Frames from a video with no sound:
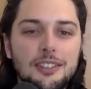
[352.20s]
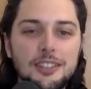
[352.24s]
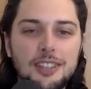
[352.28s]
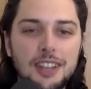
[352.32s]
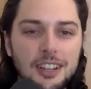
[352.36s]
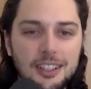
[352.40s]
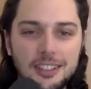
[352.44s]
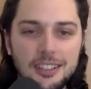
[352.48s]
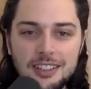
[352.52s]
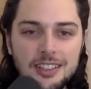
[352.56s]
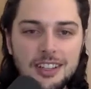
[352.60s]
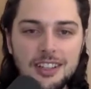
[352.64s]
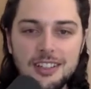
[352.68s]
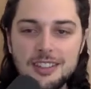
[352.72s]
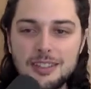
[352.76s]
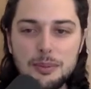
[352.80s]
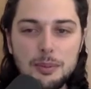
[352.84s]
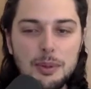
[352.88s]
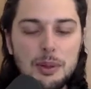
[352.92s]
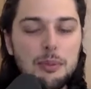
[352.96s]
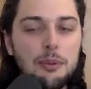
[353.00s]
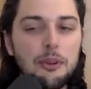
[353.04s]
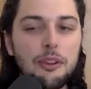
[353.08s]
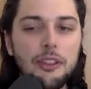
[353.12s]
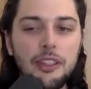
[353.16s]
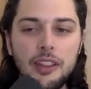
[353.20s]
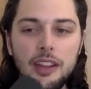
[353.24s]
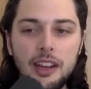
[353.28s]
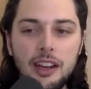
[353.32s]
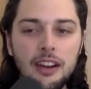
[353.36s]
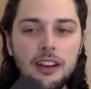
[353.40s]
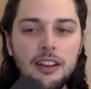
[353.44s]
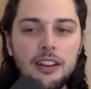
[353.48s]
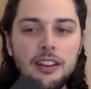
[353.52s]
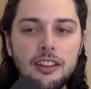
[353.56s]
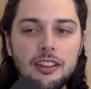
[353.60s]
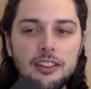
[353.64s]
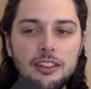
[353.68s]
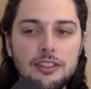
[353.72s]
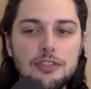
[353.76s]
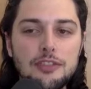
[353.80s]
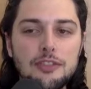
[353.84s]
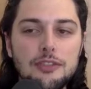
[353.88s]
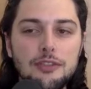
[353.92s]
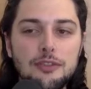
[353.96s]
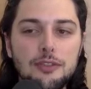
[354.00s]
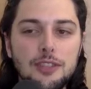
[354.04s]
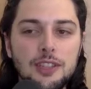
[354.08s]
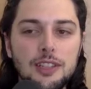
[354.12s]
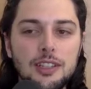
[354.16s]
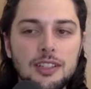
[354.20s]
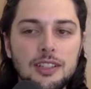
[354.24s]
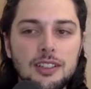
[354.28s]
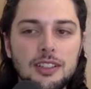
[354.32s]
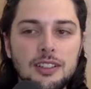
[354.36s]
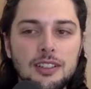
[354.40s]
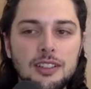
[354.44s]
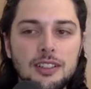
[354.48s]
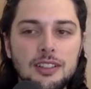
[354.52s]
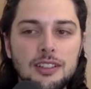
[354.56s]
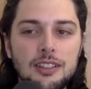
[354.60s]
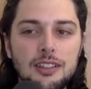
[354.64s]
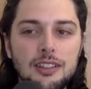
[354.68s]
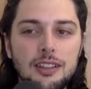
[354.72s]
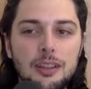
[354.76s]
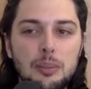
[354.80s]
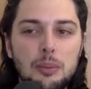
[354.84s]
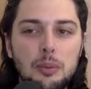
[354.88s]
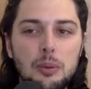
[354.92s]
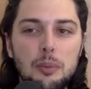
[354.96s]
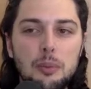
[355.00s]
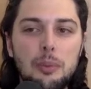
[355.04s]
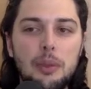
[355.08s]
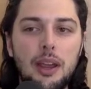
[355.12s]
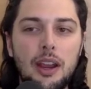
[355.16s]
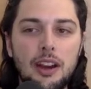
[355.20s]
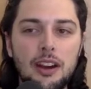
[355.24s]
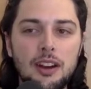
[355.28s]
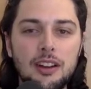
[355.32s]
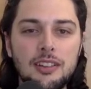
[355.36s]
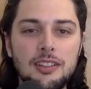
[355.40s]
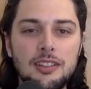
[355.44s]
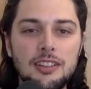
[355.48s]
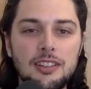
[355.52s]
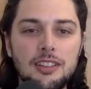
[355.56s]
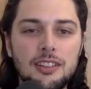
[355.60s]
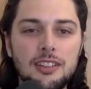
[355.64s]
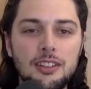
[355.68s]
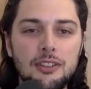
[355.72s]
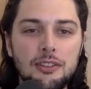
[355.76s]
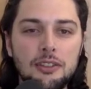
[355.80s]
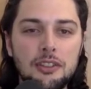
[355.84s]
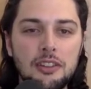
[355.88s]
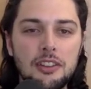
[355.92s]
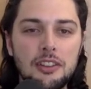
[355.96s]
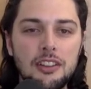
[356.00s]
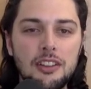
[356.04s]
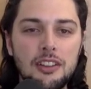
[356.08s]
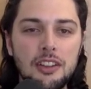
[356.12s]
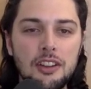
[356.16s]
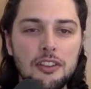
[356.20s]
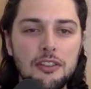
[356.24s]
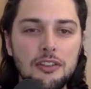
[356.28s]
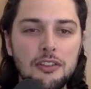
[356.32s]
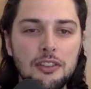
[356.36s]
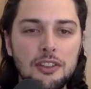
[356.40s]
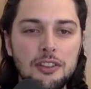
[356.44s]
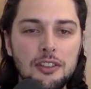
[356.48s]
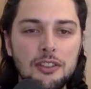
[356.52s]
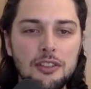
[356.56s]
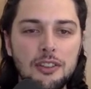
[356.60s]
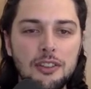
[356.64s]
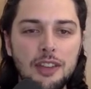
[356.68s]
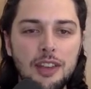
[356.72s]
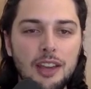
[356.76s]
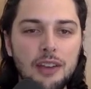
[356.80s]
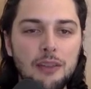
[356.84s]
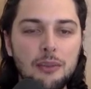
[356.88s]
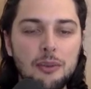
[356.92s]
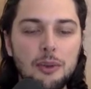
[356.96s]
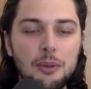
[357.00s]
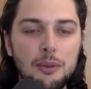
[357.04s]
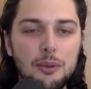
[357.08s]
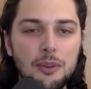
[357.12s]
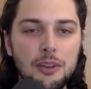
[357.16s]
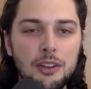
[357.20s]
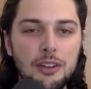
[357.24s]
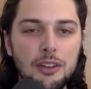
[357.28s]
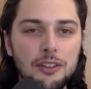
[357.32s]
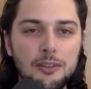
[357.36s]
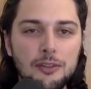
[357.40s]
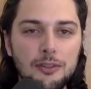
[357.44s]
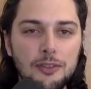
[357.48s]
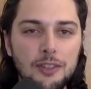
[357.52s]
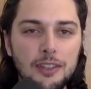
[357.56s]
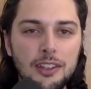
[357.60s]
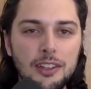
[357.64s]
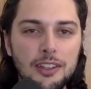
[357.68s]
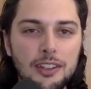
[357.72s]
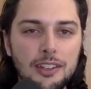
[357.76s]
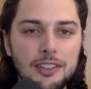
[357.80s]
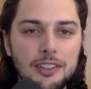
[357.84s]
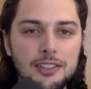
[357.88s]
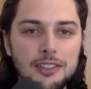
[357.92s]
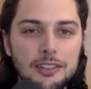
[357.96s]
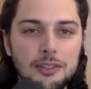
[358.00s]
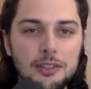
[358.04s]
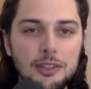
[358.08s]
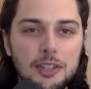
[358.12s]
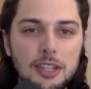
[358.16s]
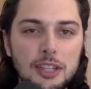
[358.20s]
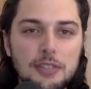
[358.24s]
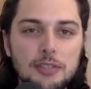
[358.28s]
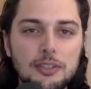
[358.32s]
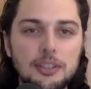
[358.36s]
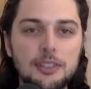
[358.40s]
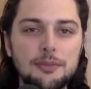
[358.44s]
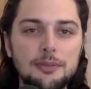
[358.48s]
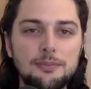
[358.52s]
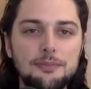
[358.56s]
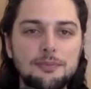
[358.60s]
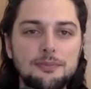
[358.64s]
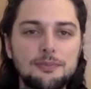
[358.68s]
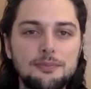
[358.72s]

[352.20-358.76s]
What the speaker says: talk to tons of people there. Like, did you feel like prepared to go into the interview? Like, what were your feelings going into it?